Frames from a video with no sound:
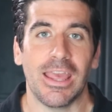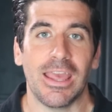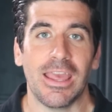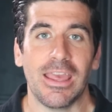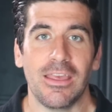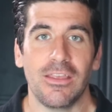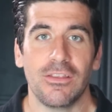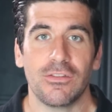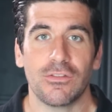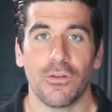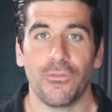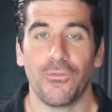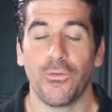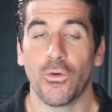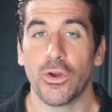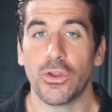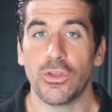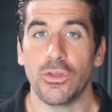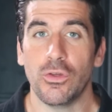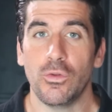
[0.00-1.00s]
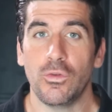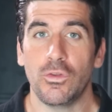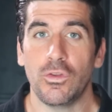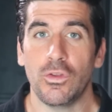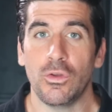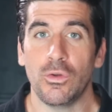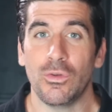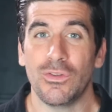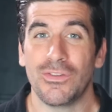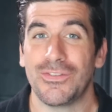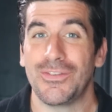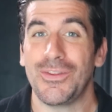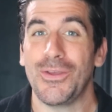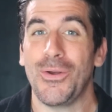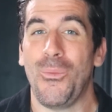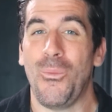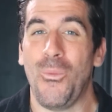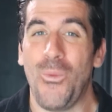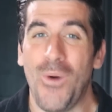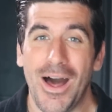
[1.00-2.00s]
is for you to
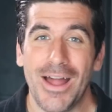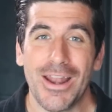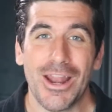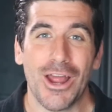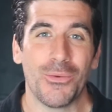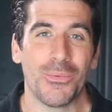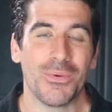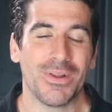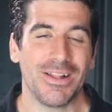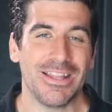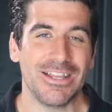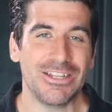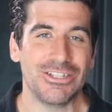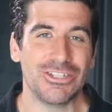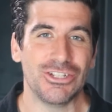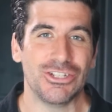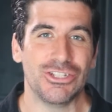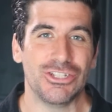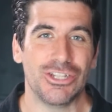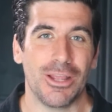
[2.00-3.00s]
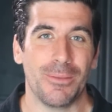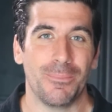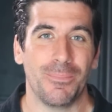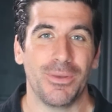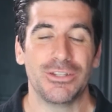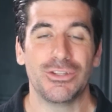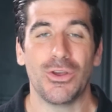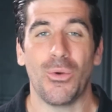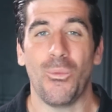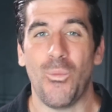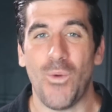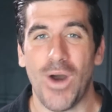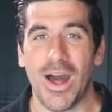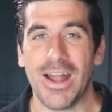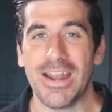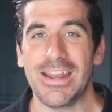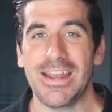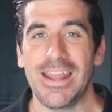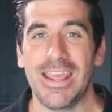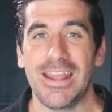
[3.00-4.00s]
still want a relationship, but to
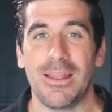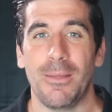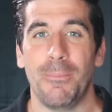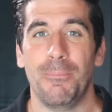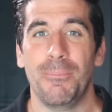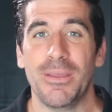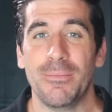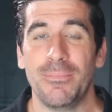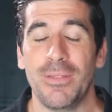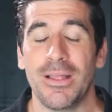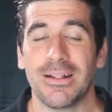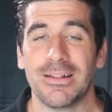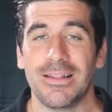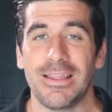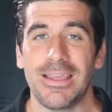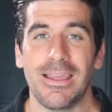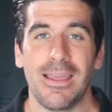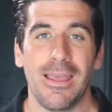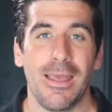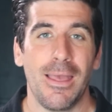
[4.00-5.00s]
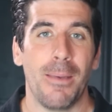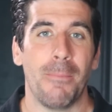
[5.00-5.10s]
want it in a biblically